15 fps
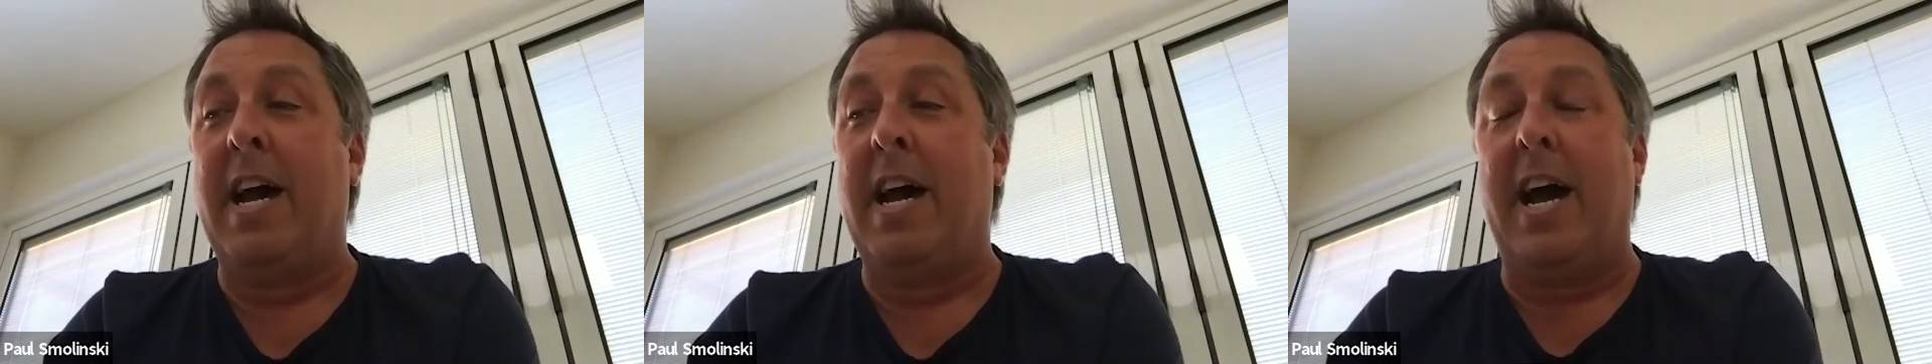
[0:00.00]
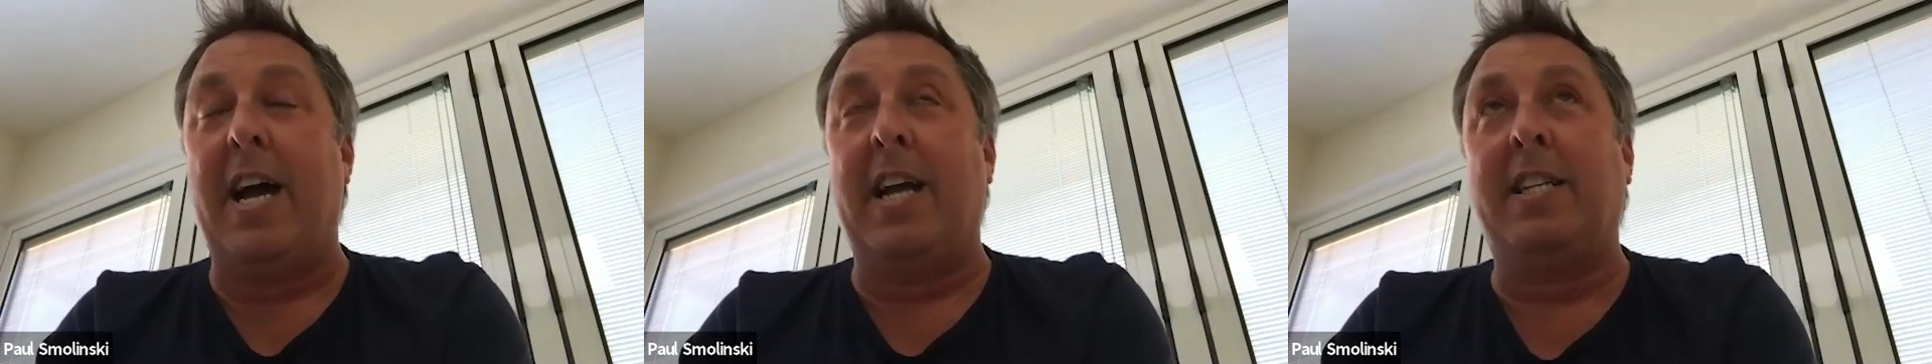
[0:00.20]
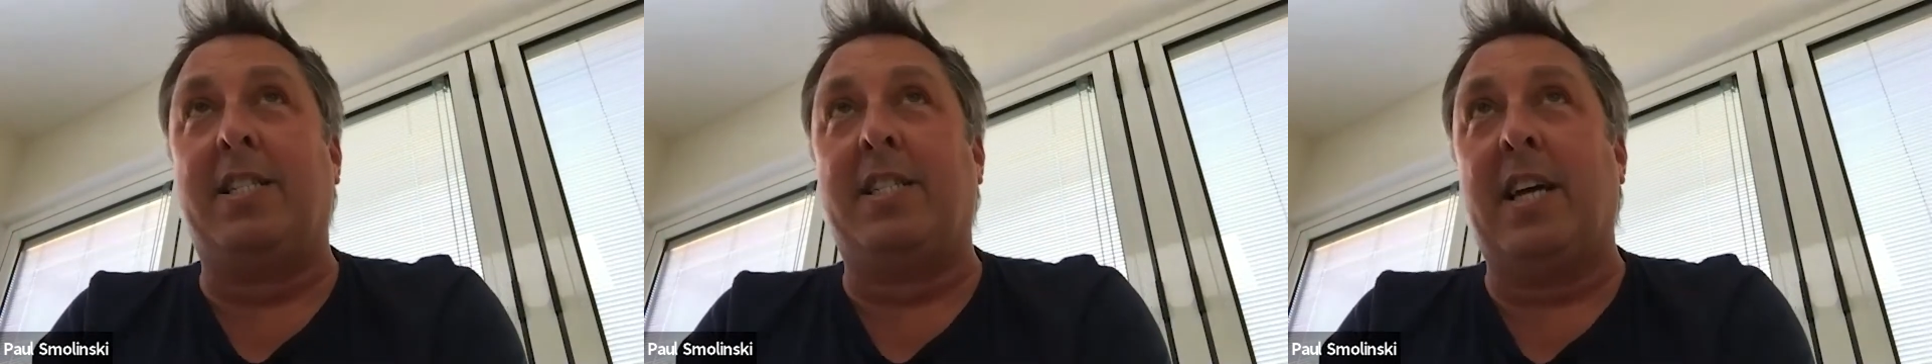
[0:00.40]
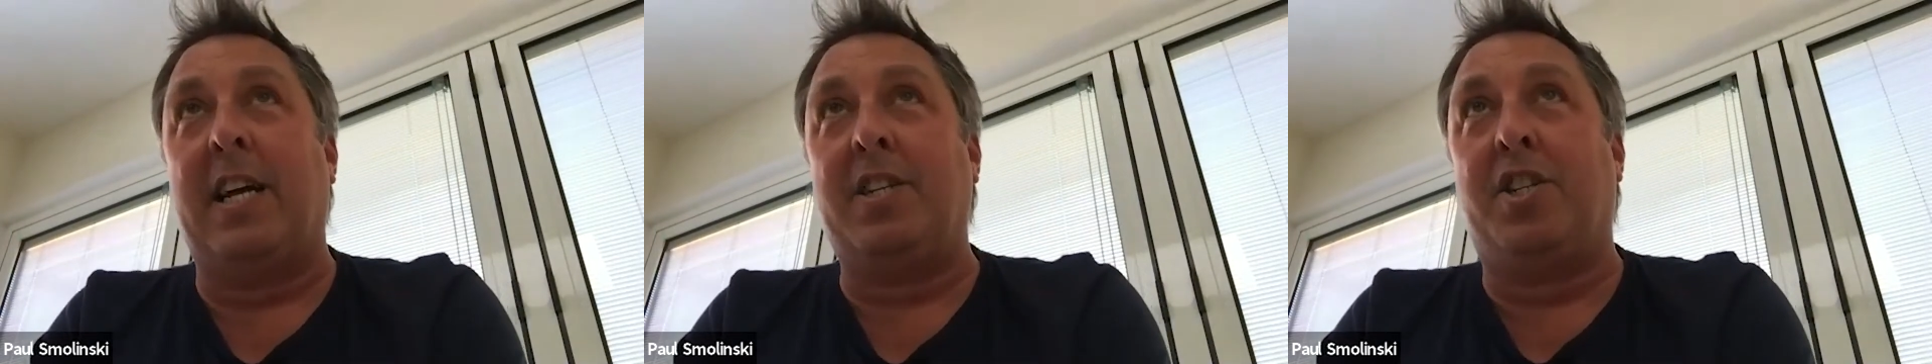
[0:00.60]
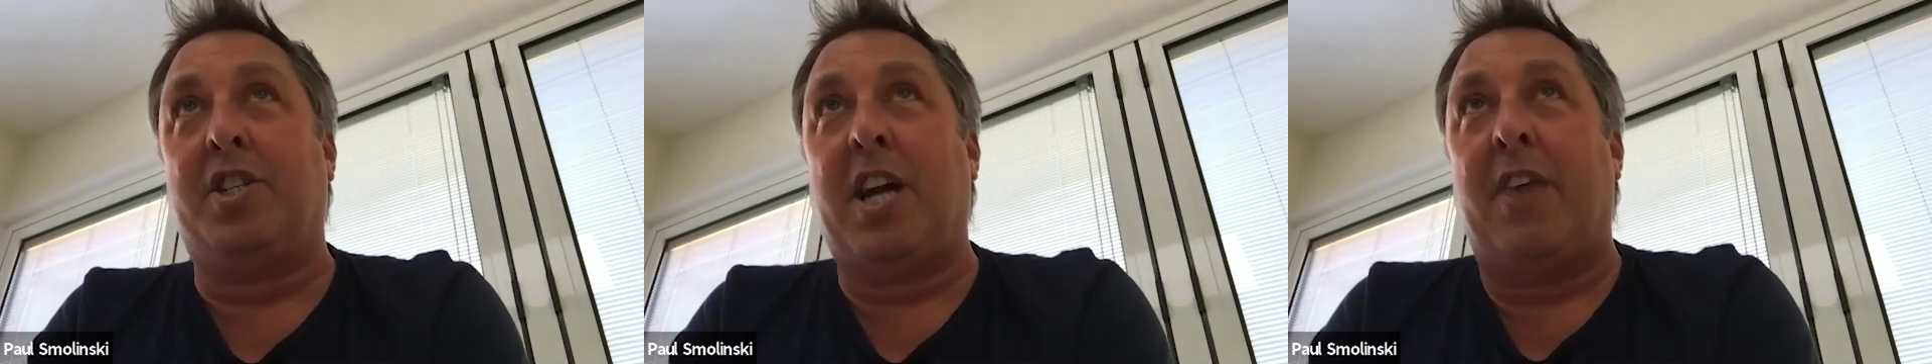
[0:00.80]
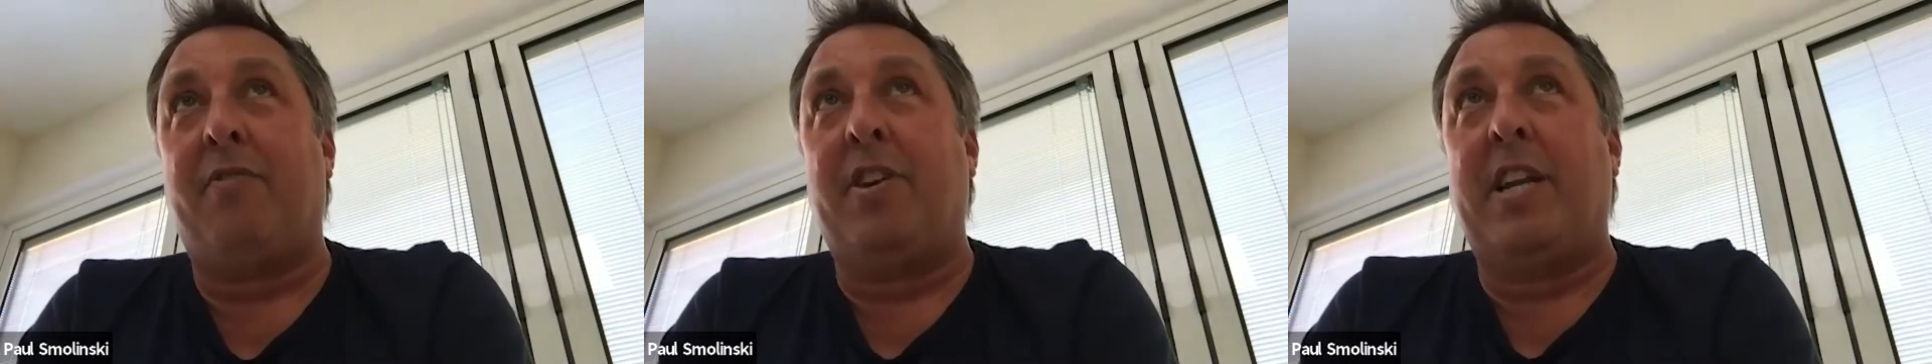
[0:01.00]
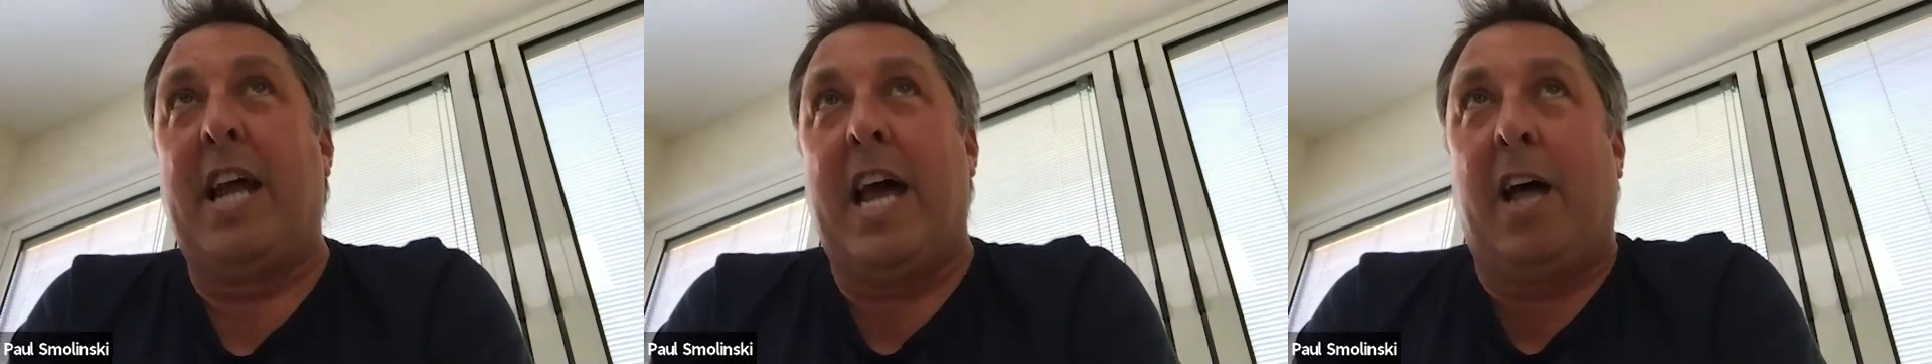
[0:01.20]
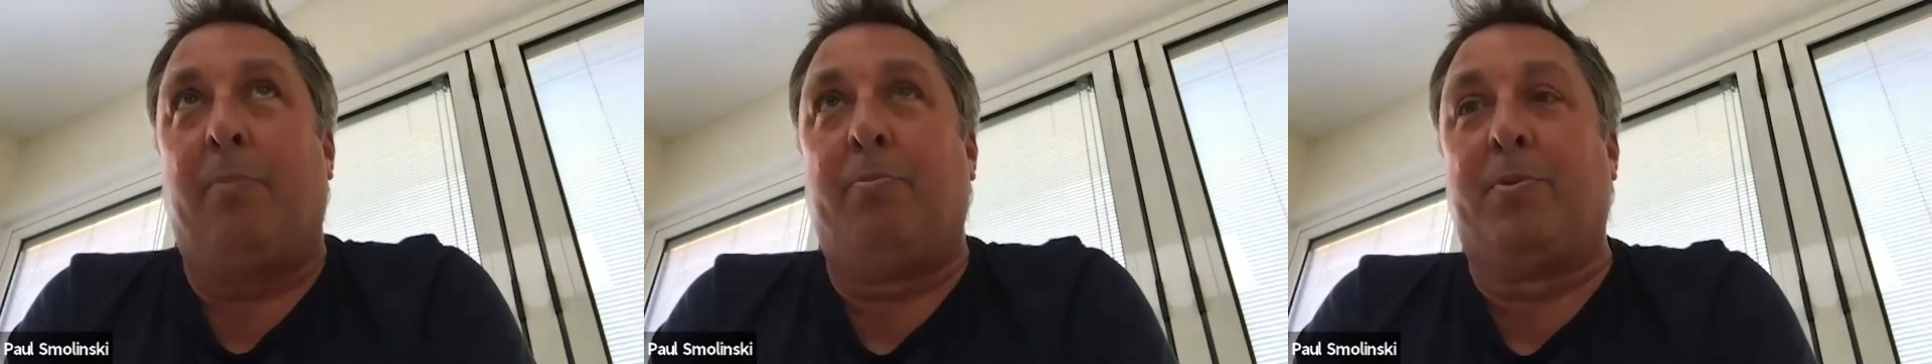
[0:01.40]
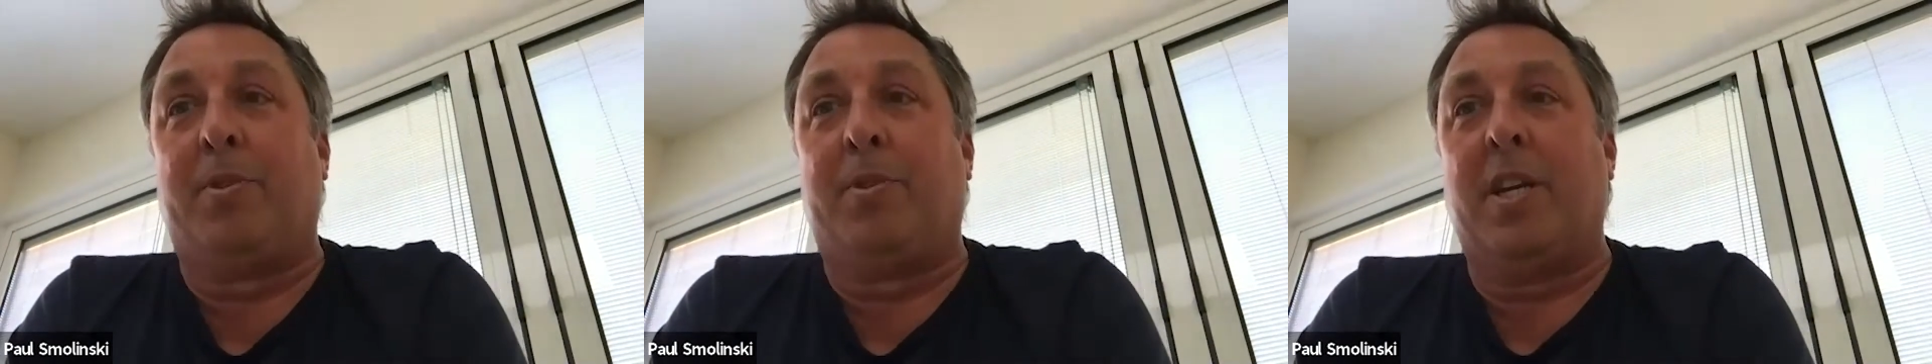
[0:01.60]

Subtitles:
and Sharon helped